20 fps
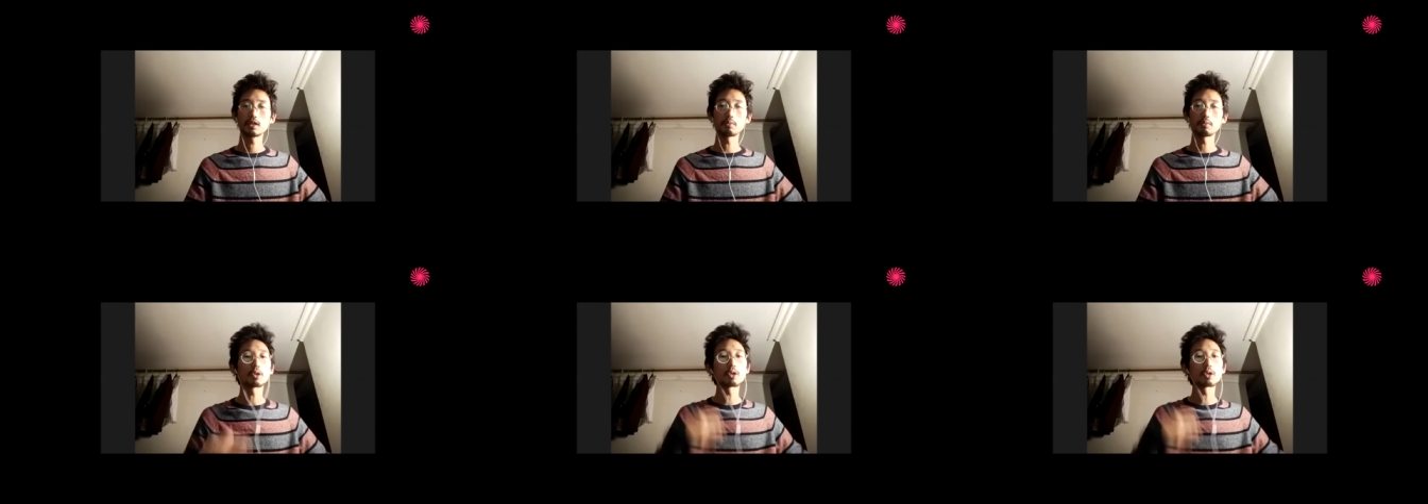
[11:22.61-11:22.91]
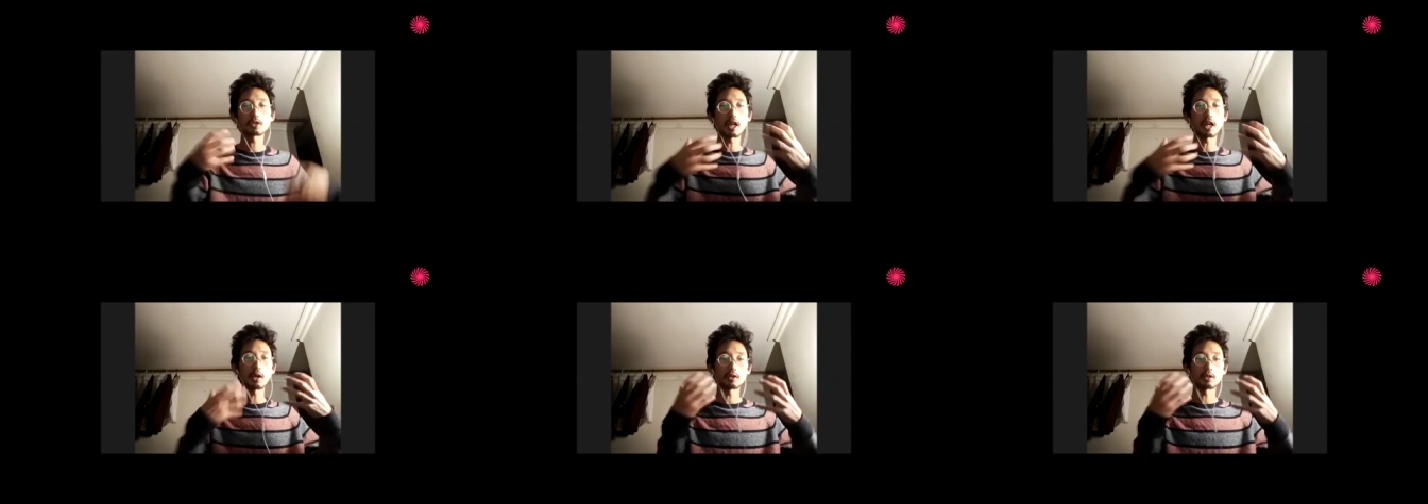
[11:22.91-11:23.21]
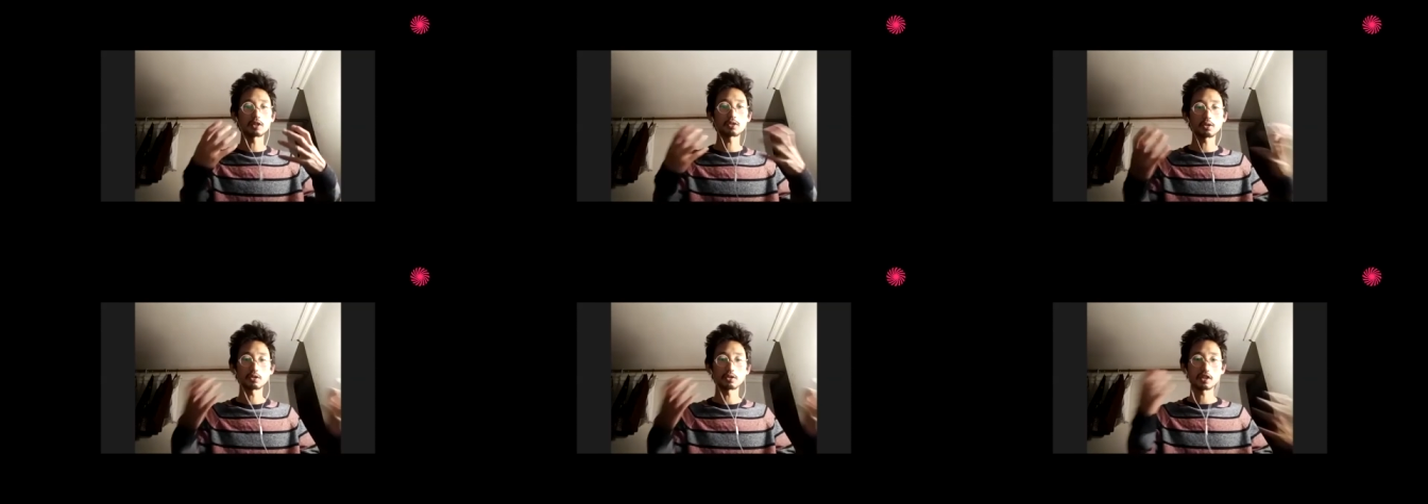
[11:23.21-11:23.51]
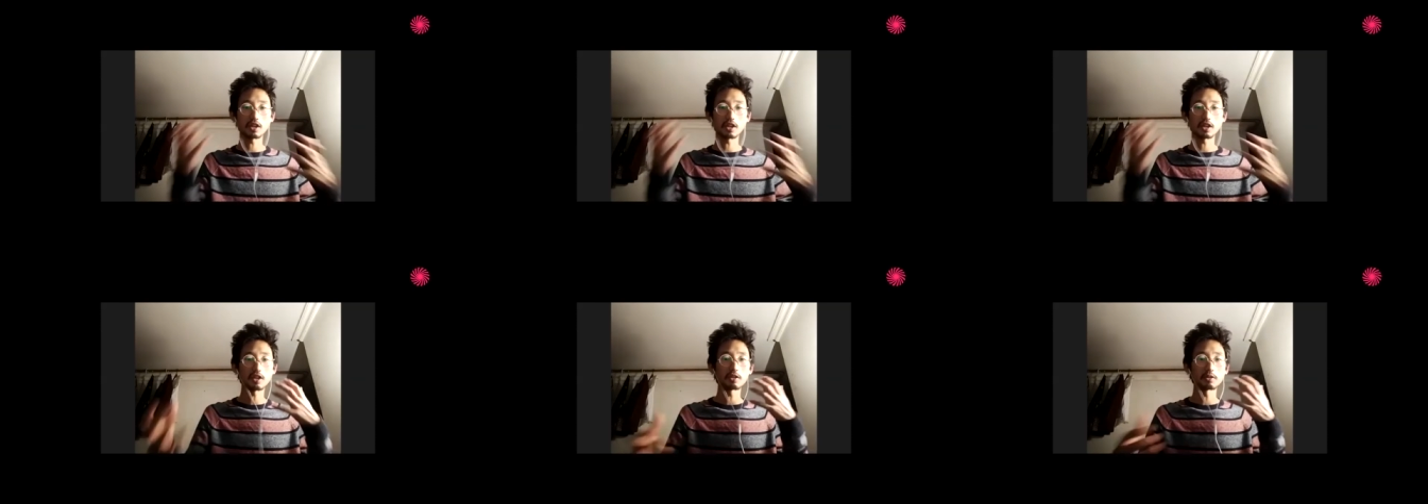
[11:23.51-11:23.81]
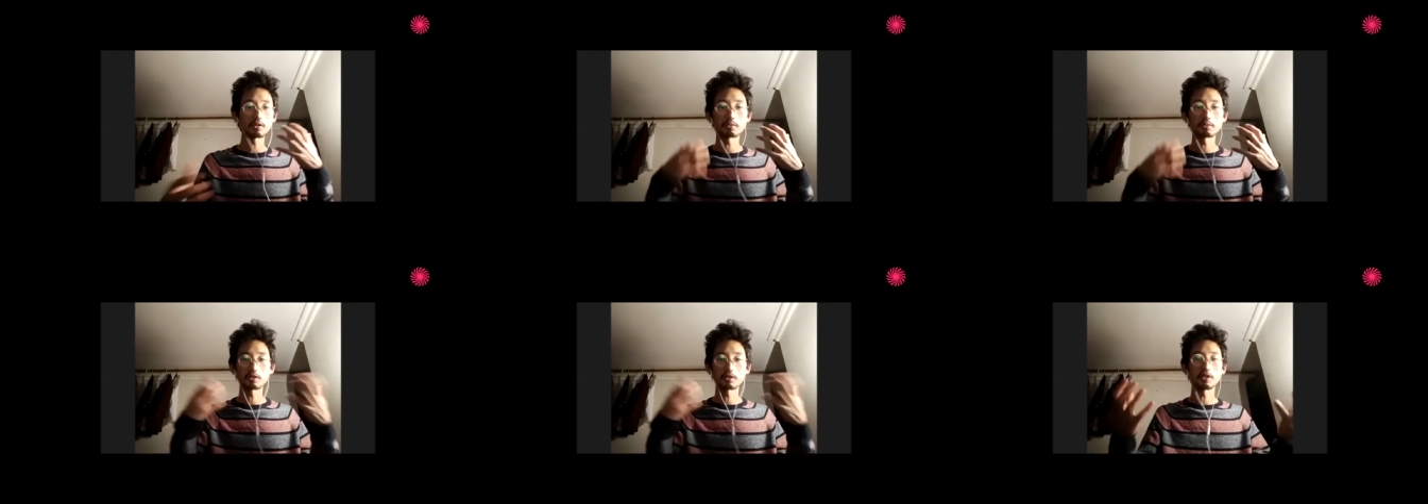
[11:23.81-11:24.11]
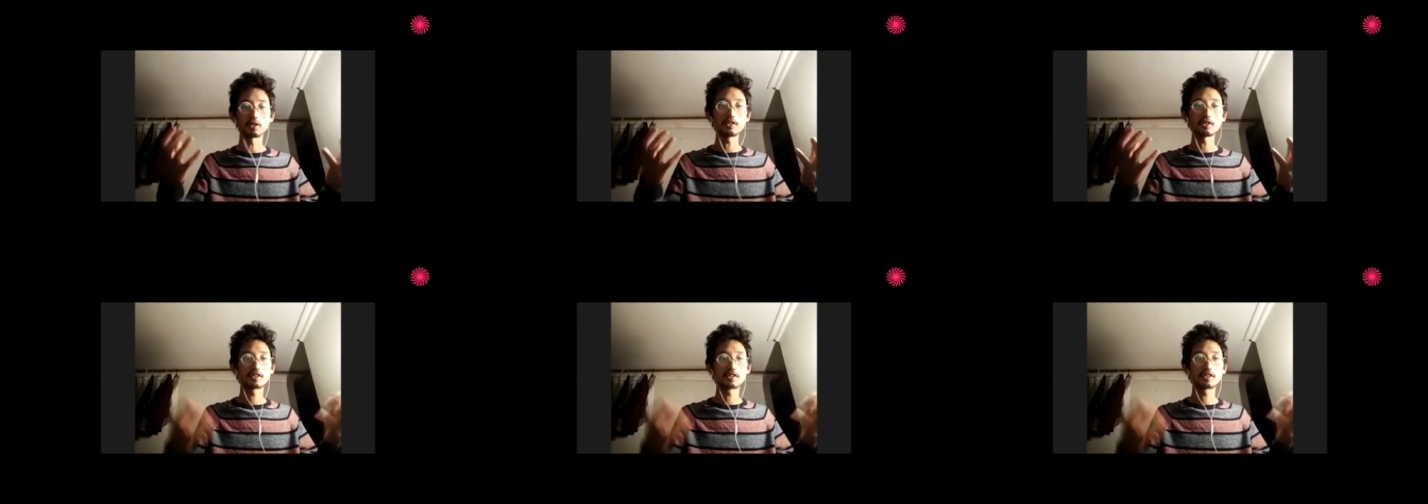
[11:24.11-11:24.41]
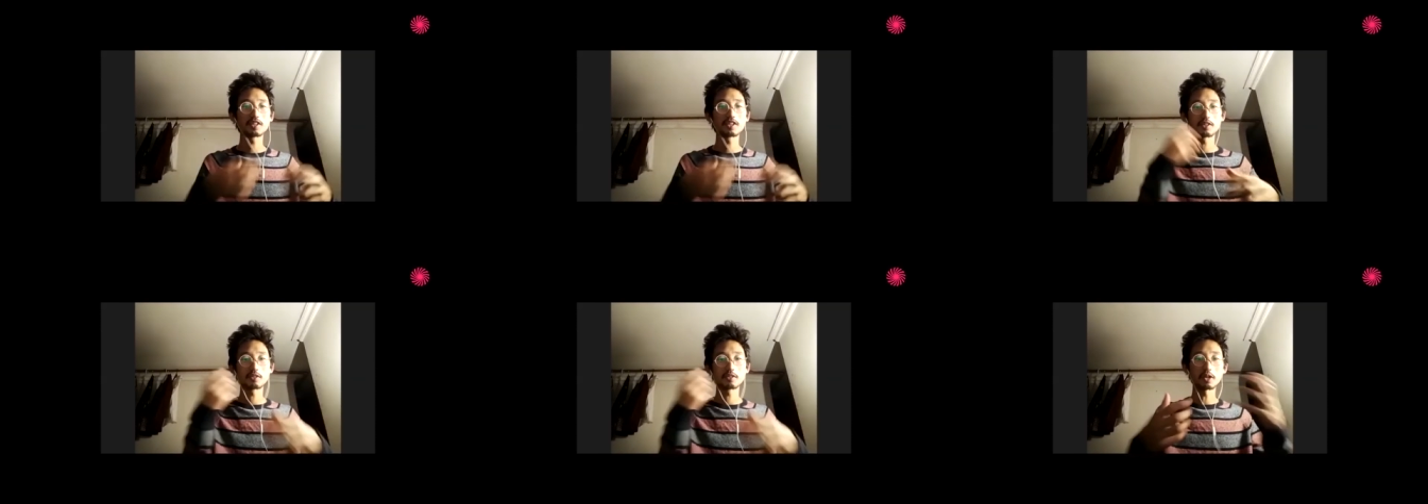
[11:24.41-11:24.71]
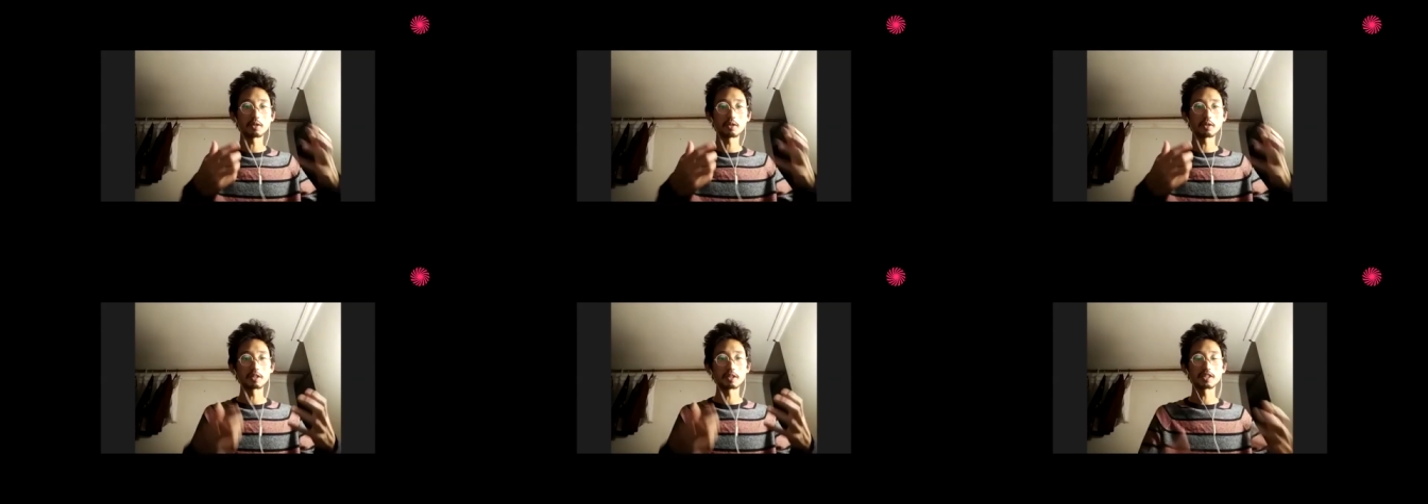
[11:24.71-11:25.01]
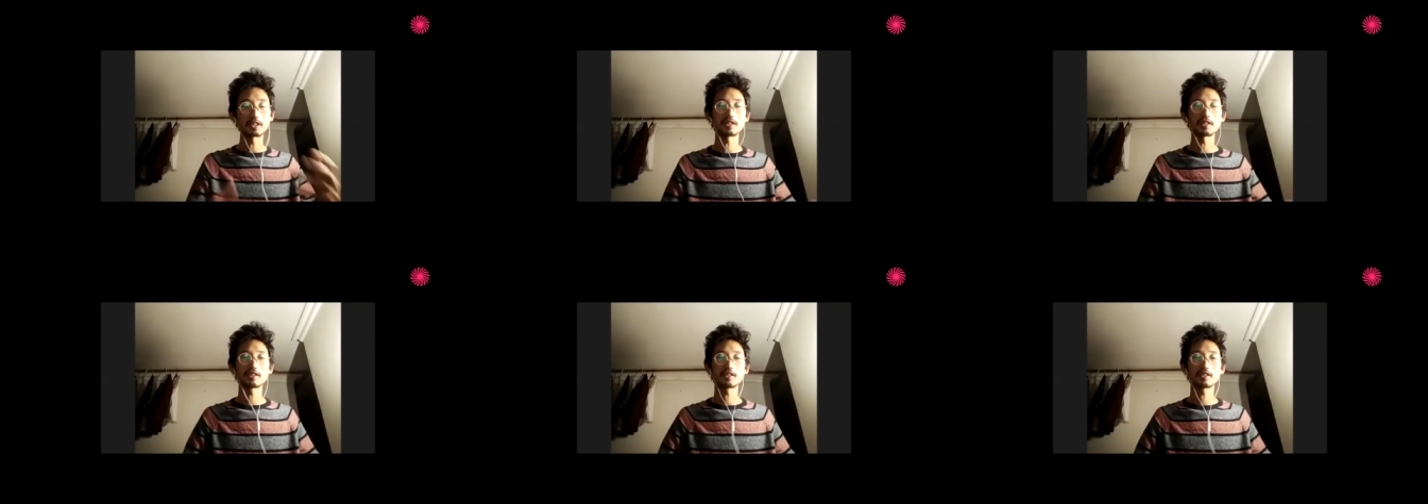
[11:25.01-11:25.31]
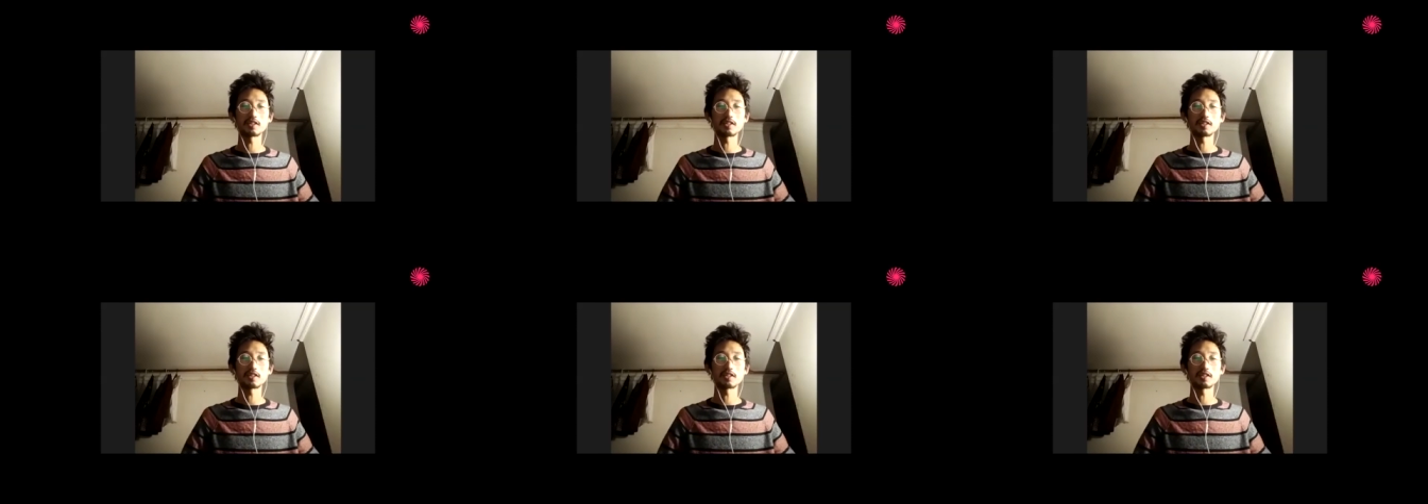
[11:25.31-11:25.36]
because I was so scared of, you know, filming